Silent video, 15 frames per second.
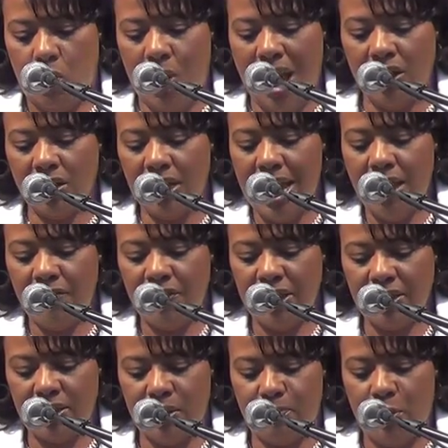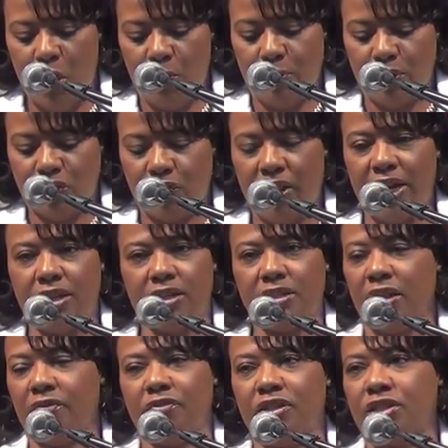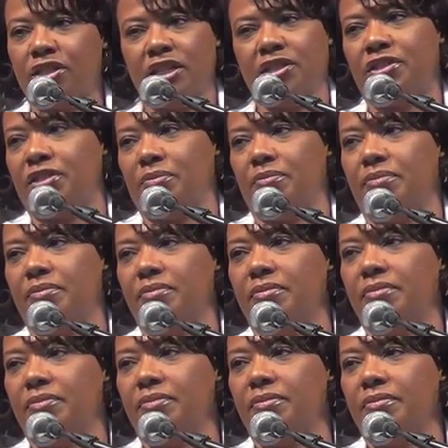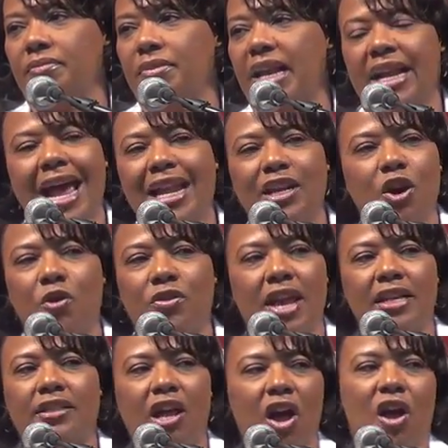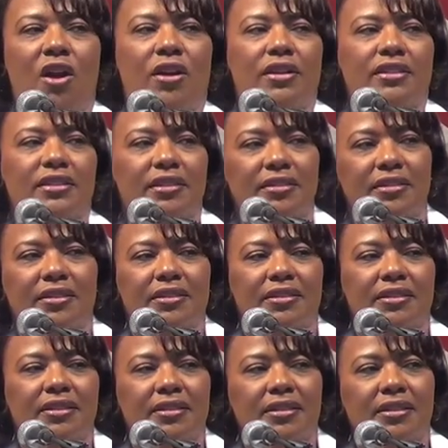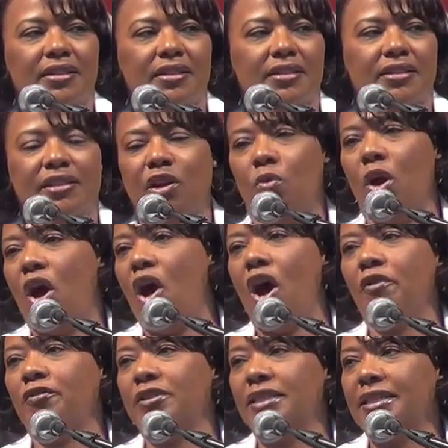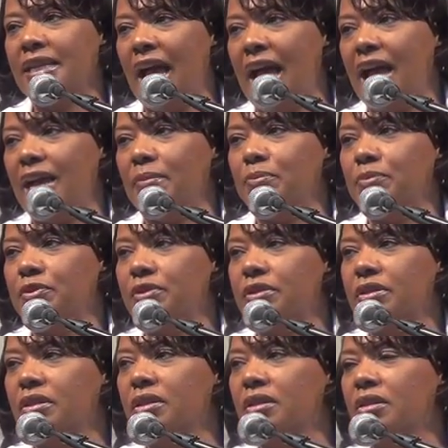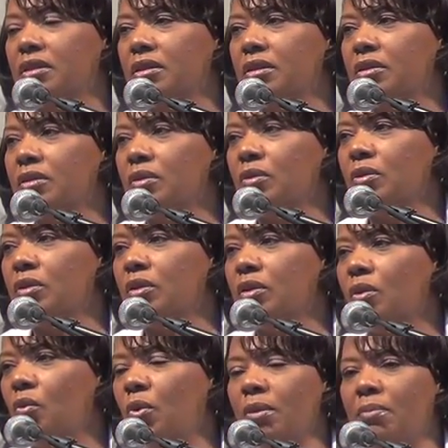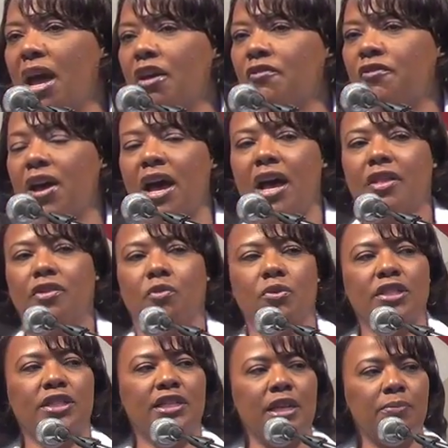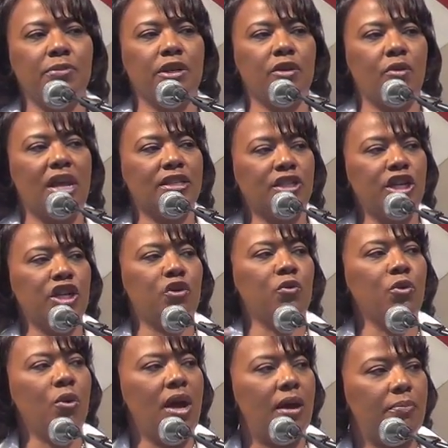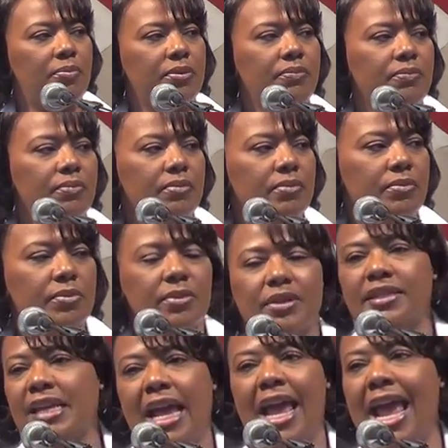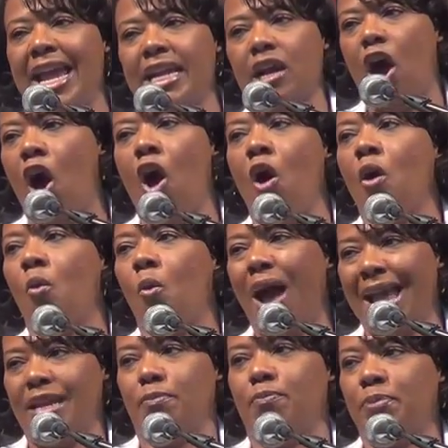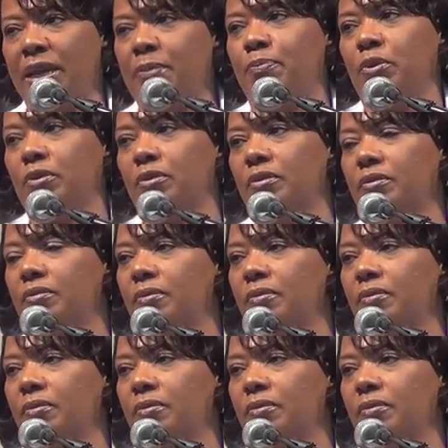while loving the perpetrators of the system. And I know that's hard. There were often times when my father was tempted, as he grew up, to hate all white people.